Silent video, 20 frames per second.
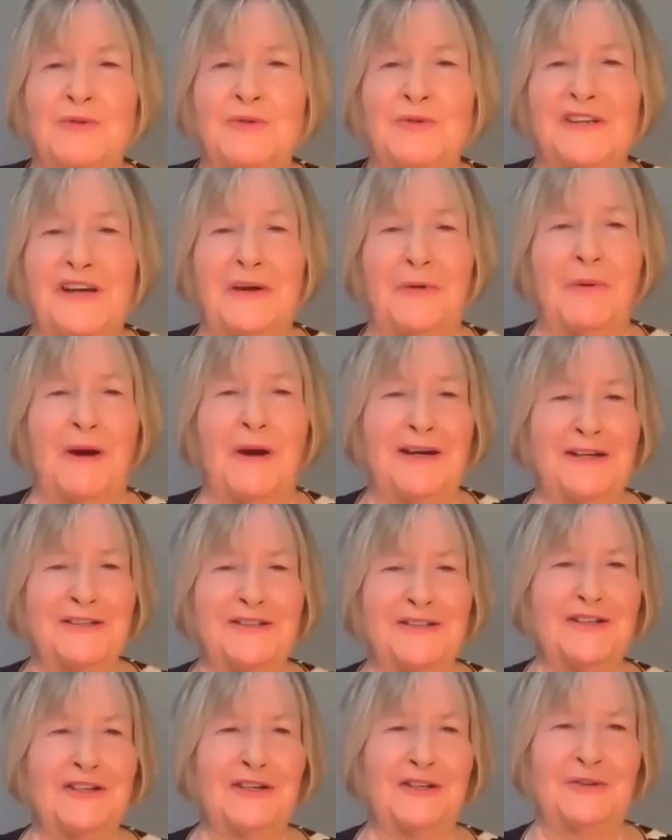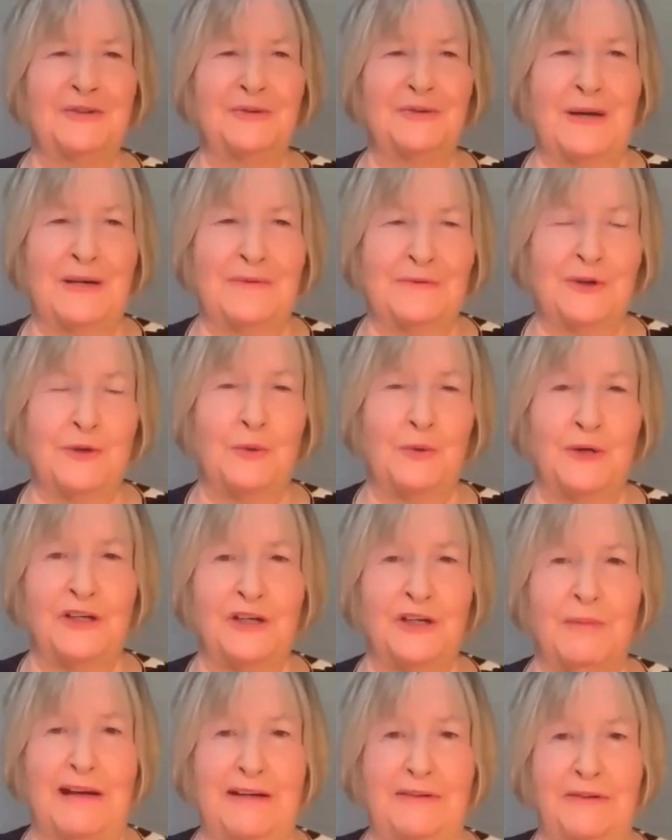we'll segue into
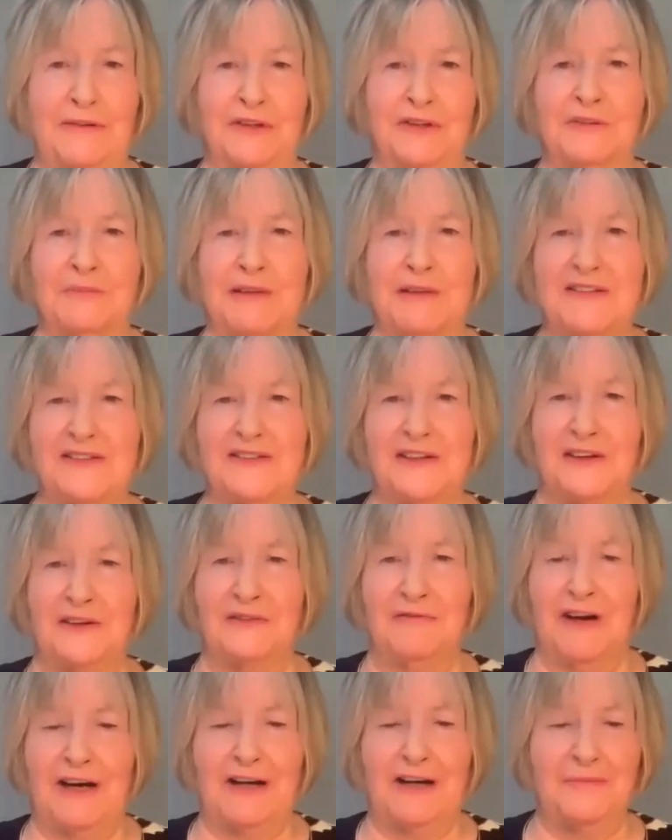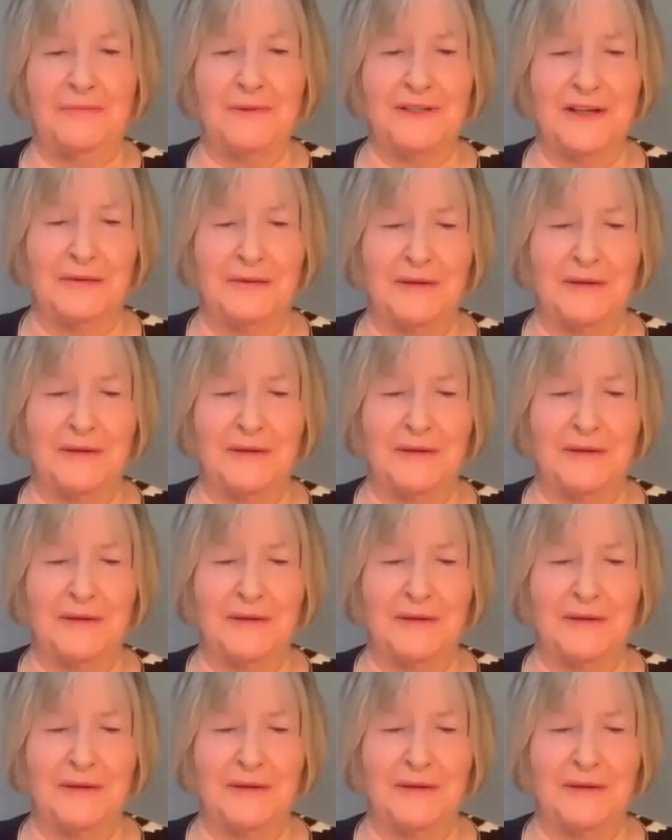talking about the domestic environment.